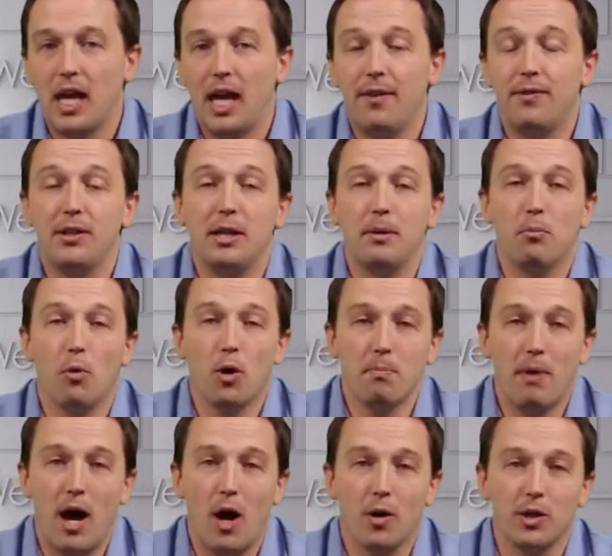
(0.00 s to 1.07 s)
If you need more
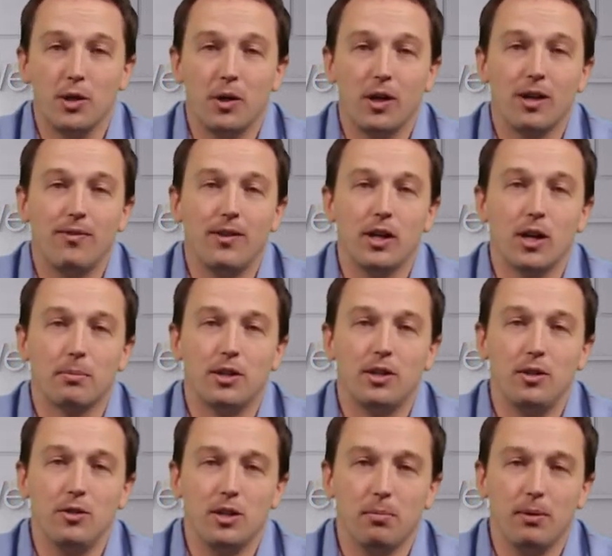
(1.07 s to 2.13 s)
power, you can configure up to
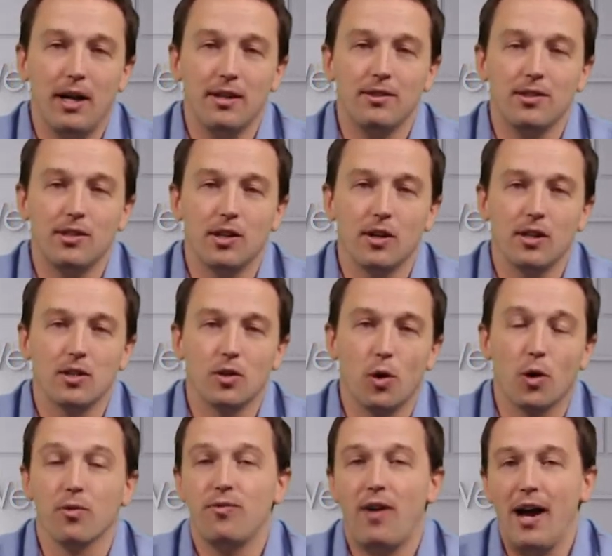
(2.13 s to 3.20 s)
2 supplies in series
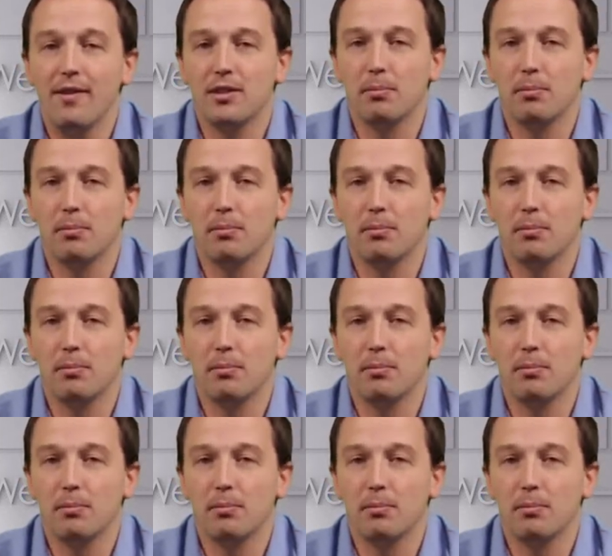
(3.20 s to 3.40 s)
or 5